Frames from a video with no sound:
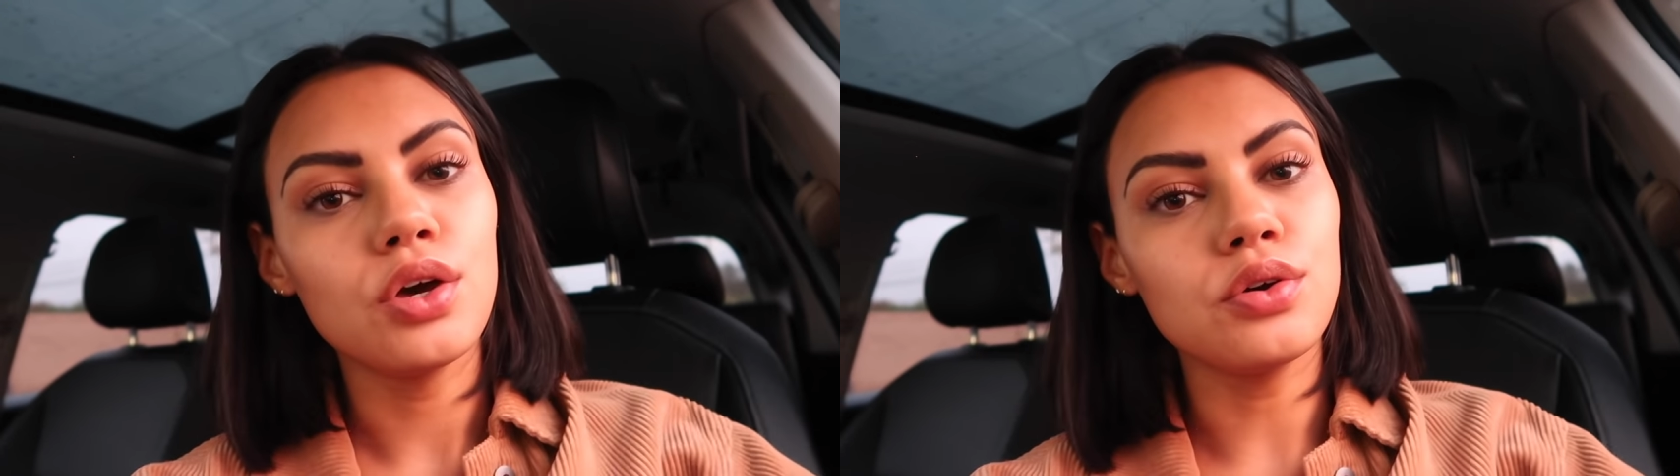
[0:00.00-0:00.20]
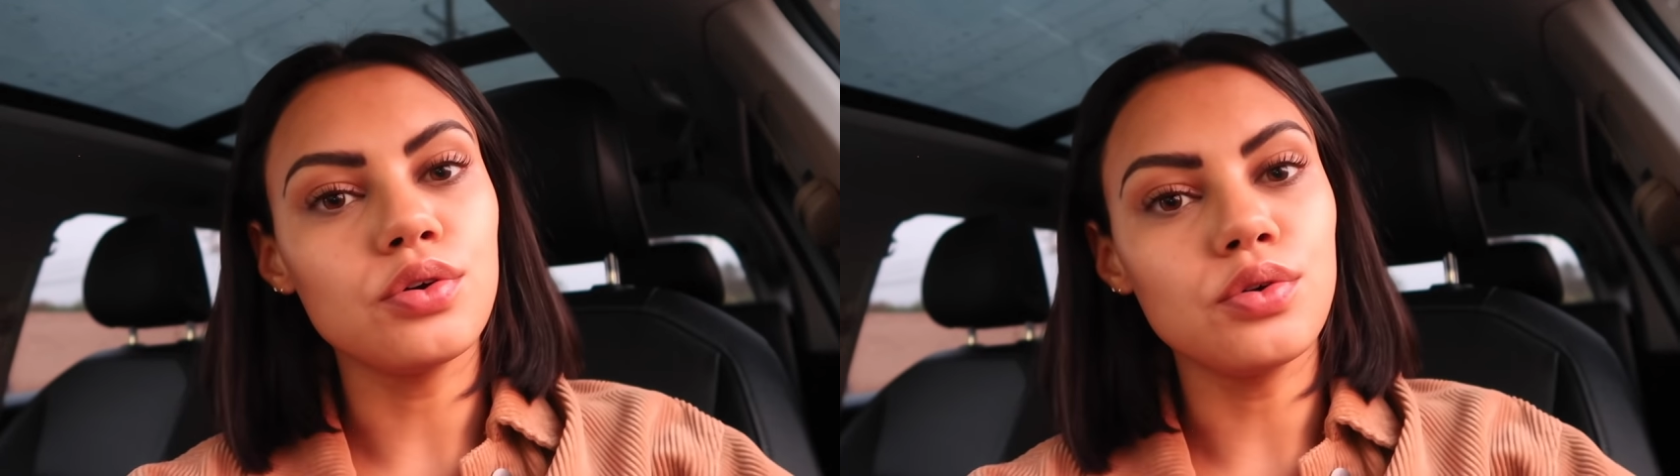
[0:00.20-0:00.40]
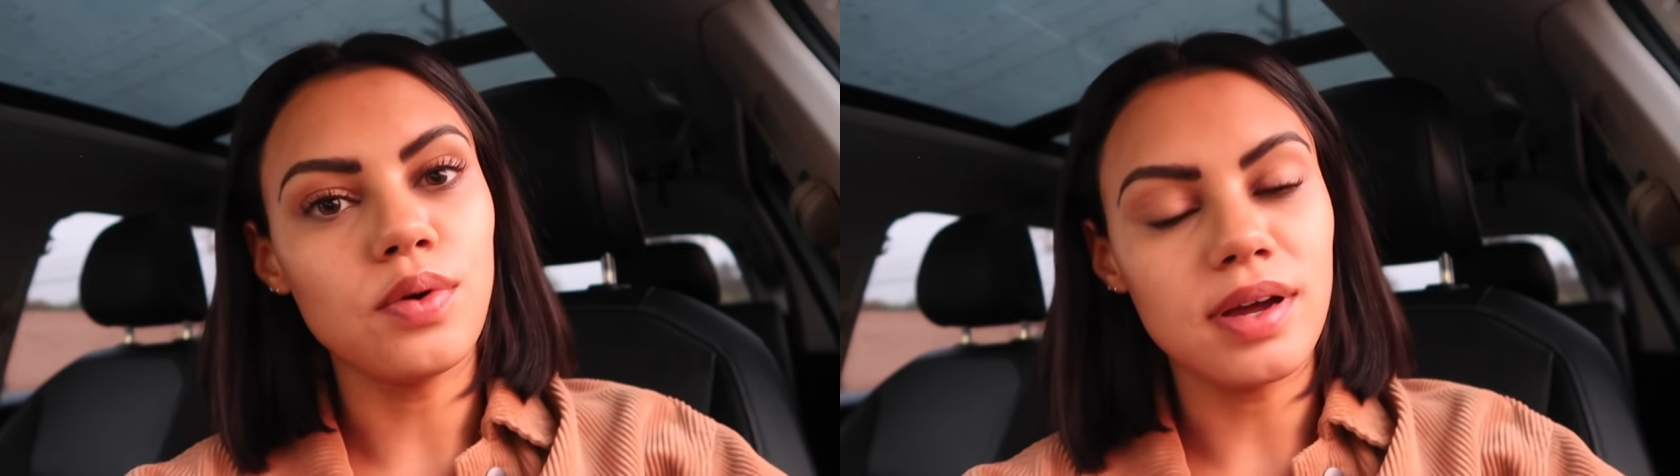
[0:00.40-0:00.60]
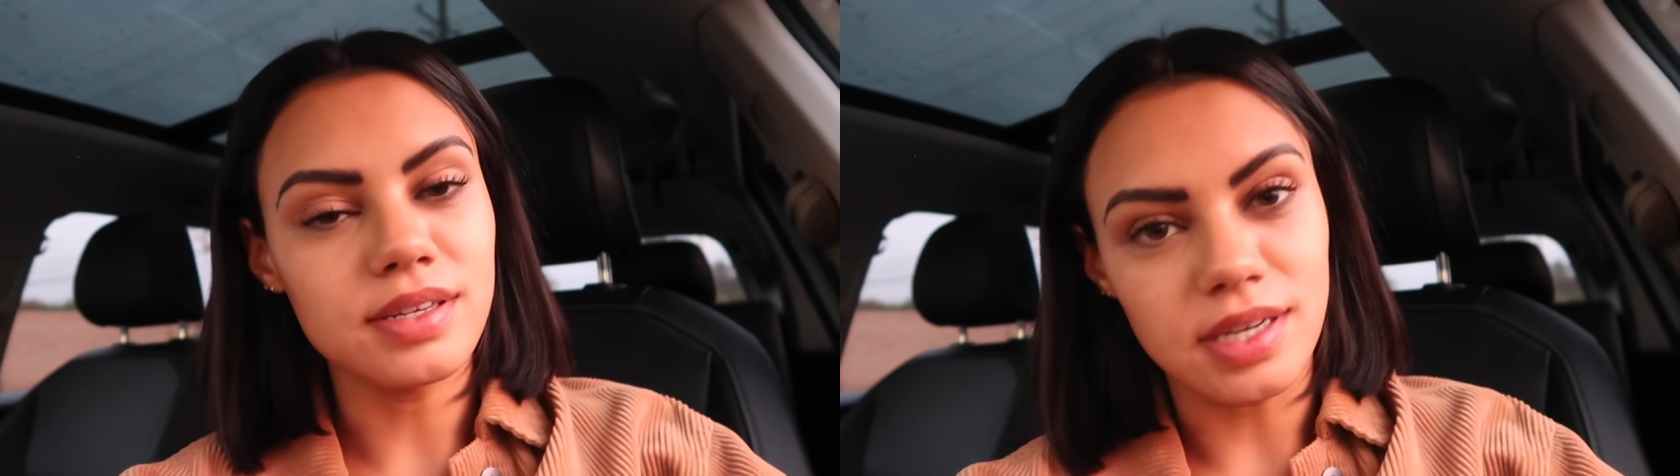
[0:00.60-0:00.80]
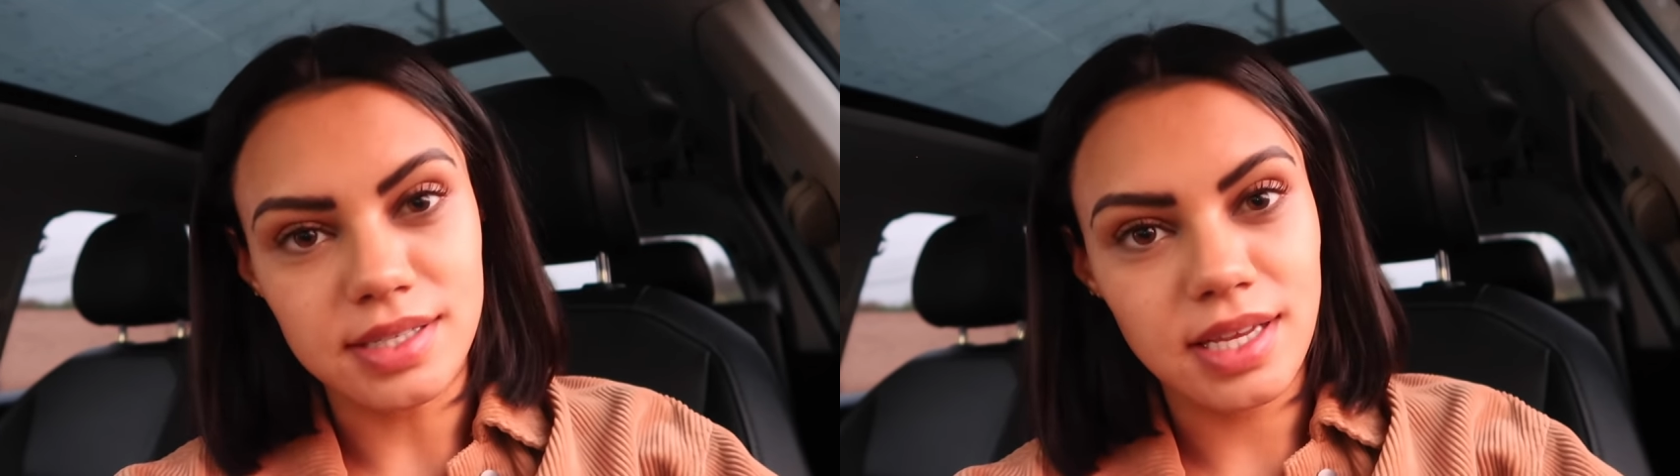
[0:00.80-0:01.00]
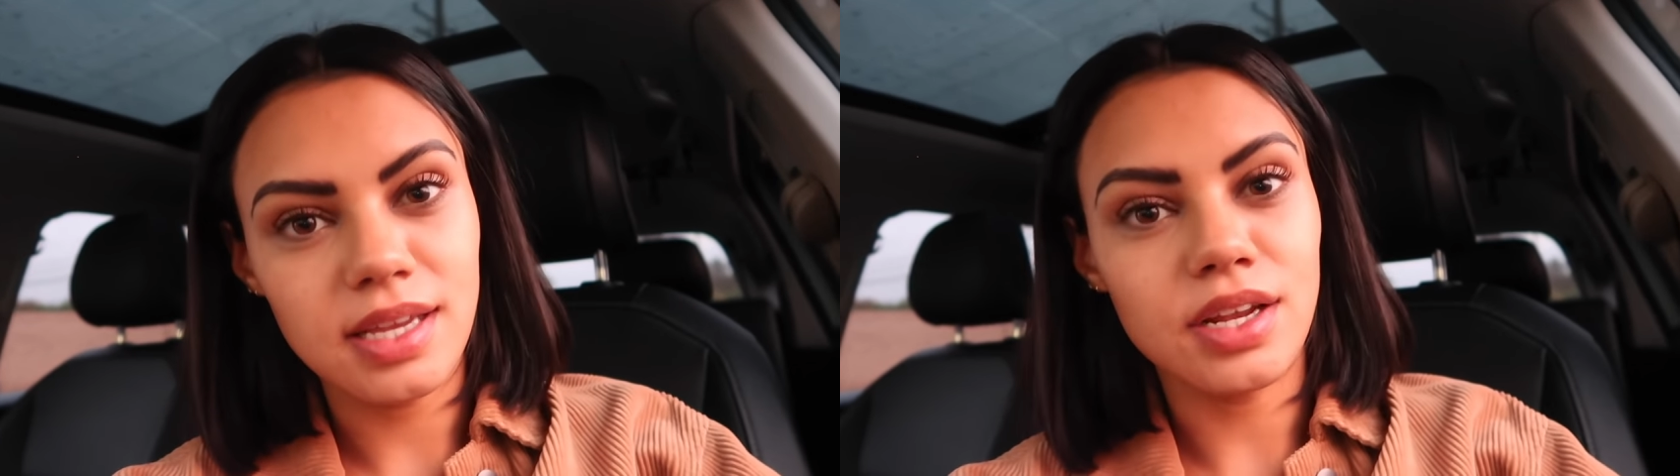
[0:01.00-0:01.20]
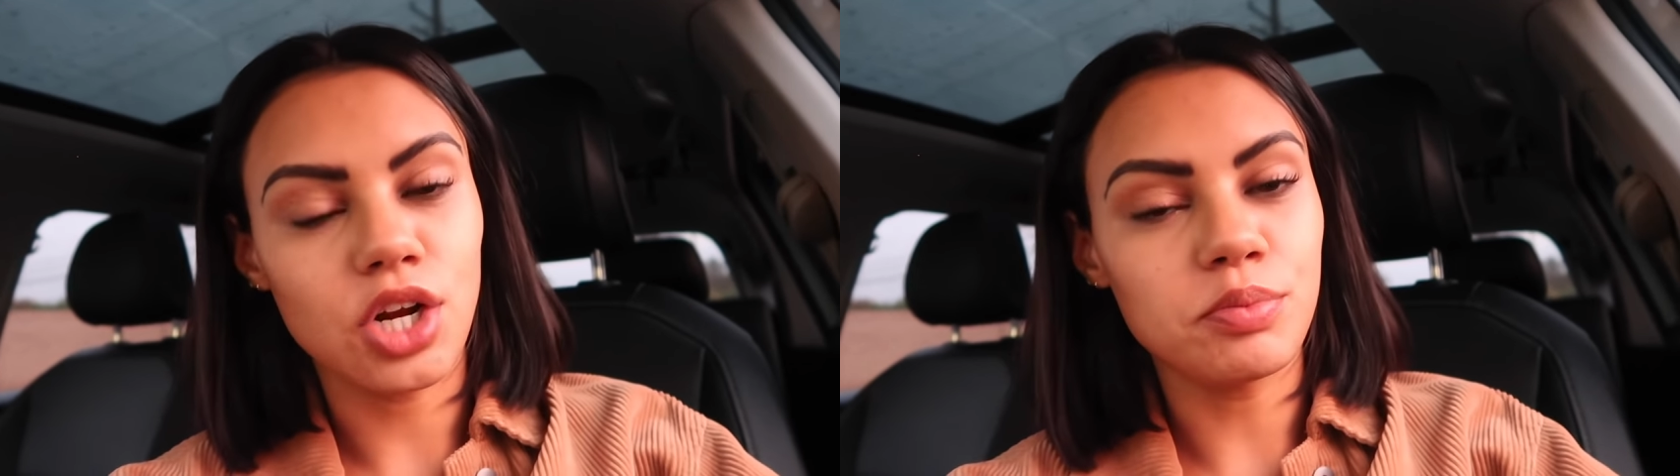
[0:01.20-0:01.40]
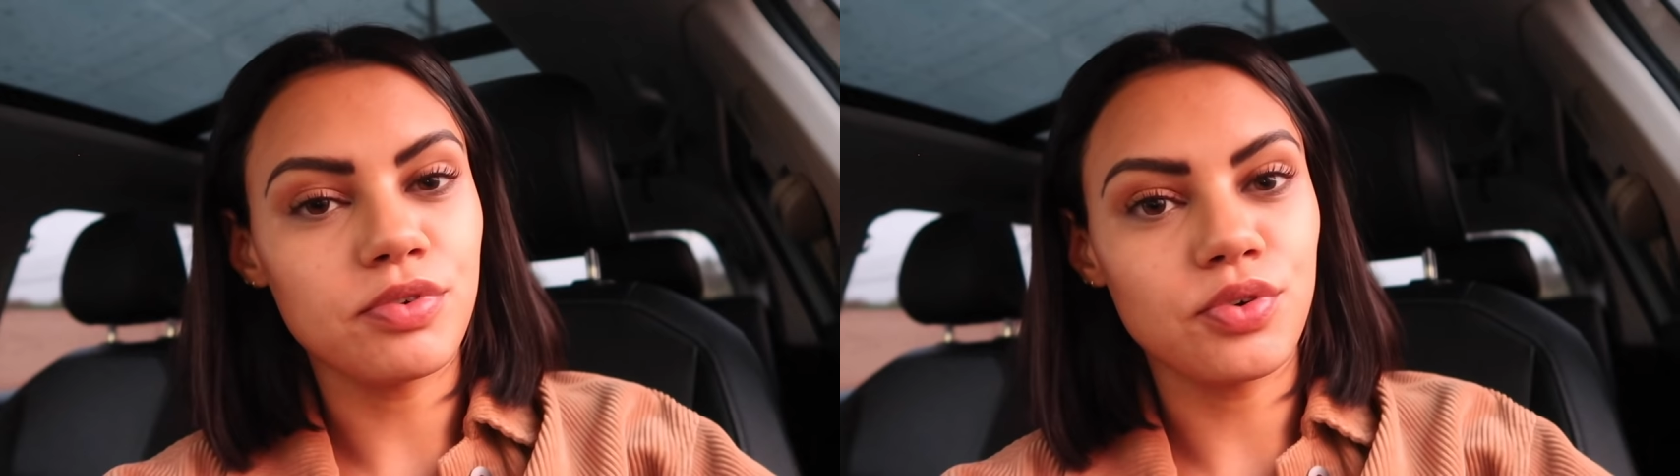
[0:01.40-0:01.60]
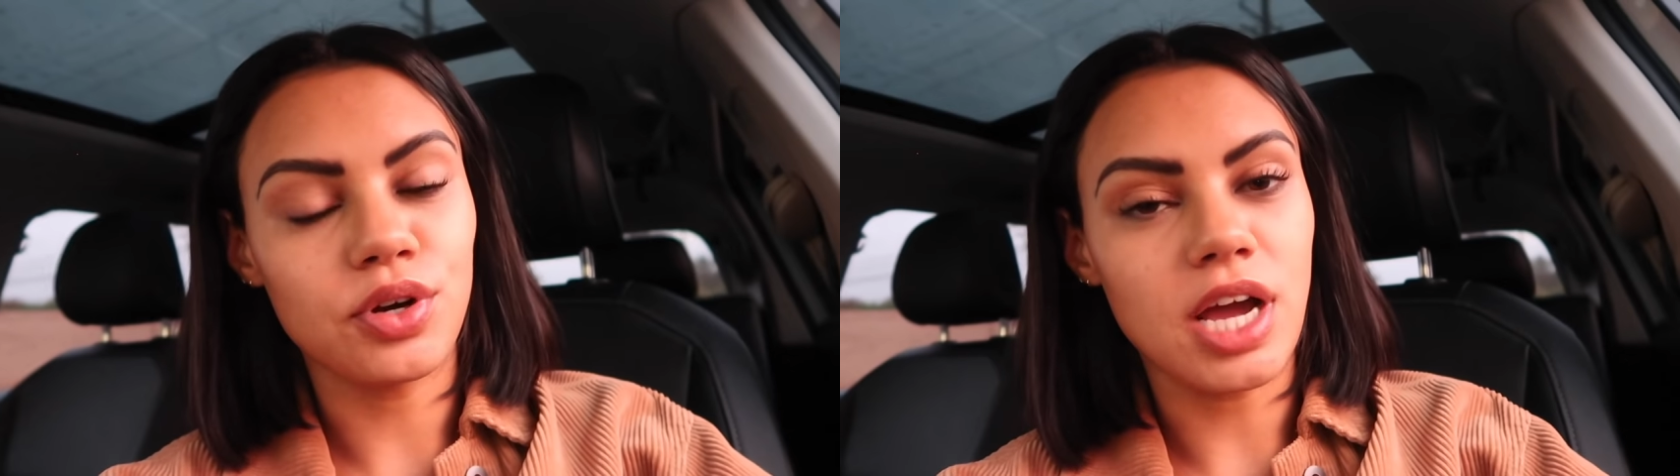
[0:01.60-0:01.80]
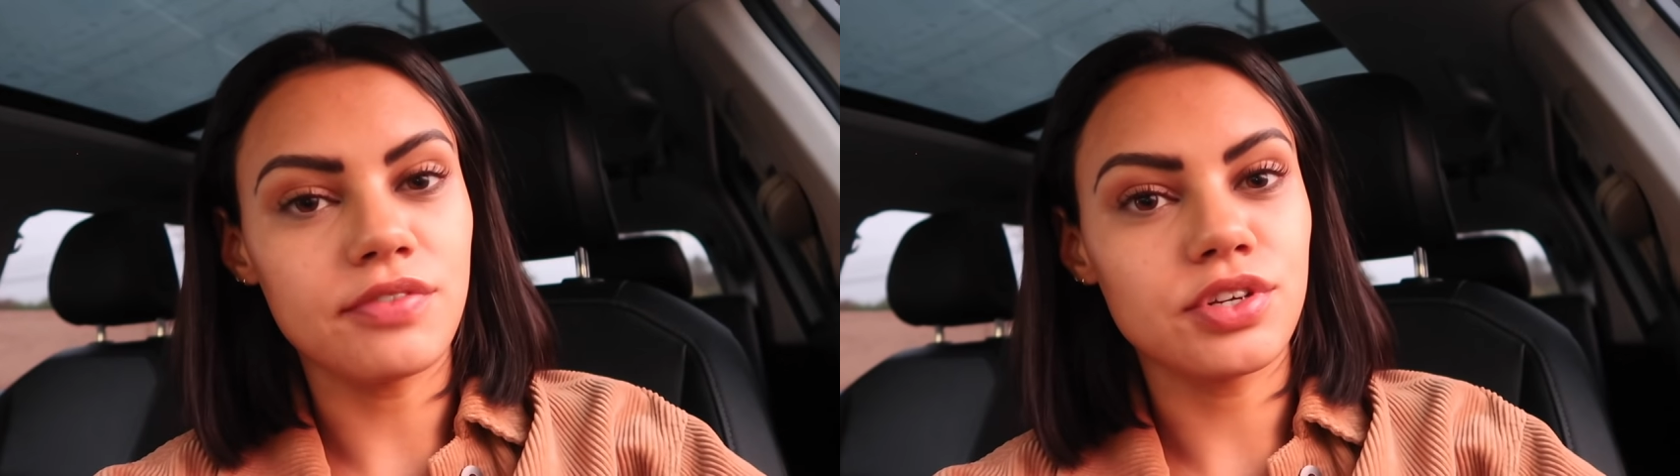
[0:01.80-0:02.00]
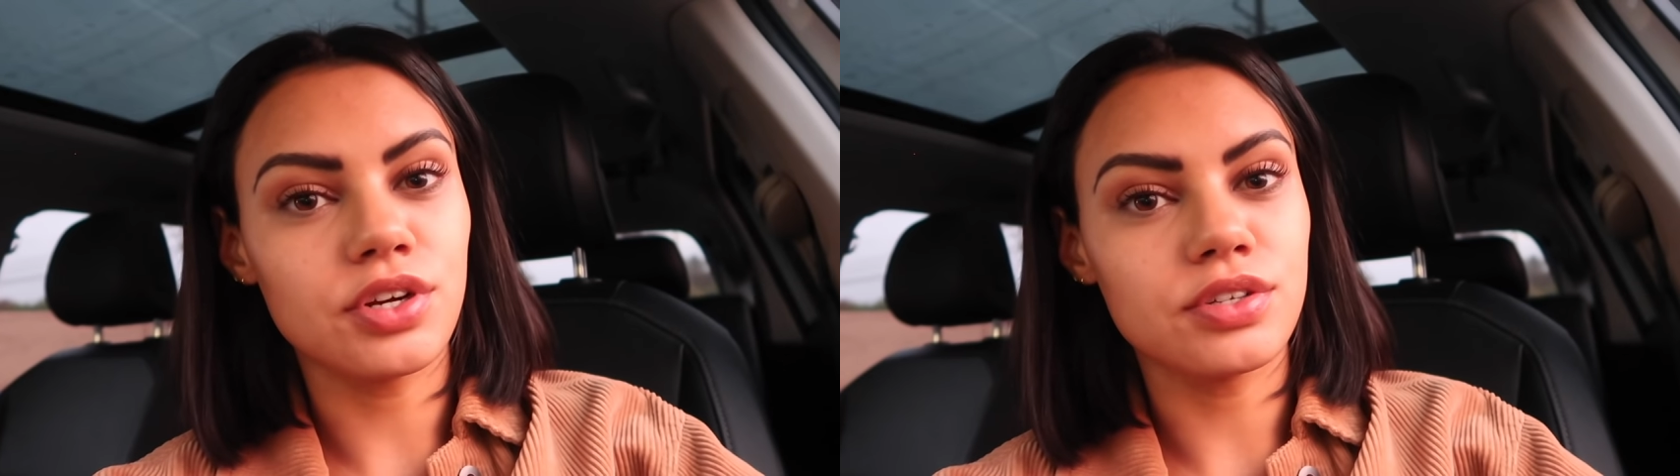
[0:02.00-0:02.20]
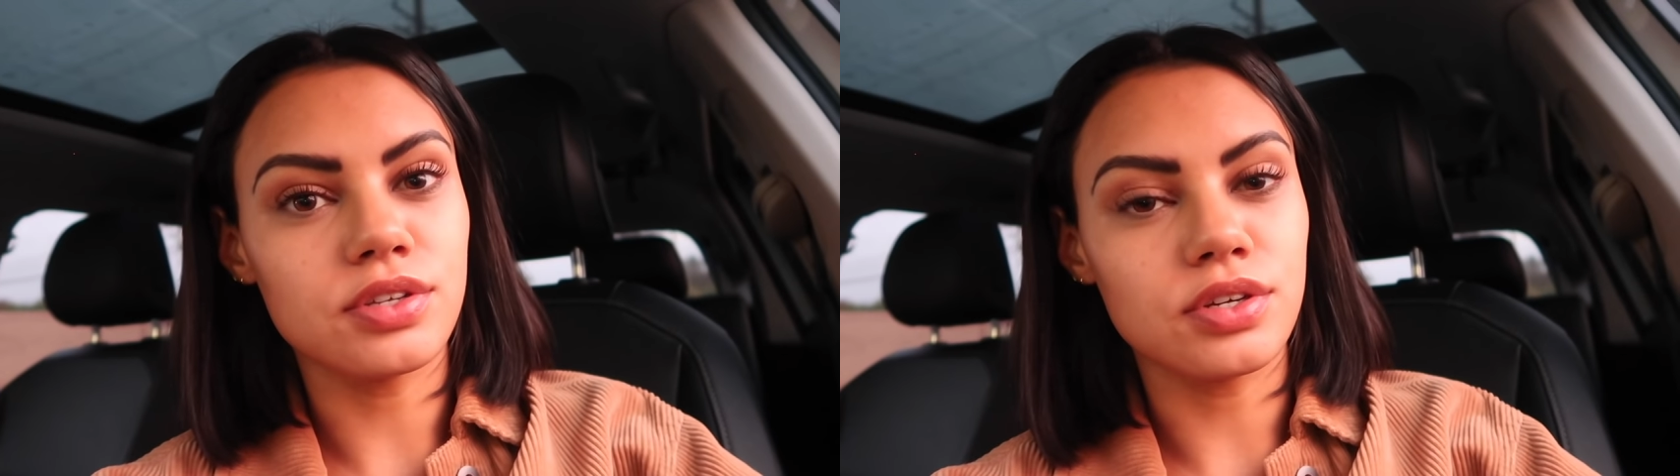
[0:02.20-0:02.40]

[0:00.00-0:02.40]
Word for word: who does it and her before and afters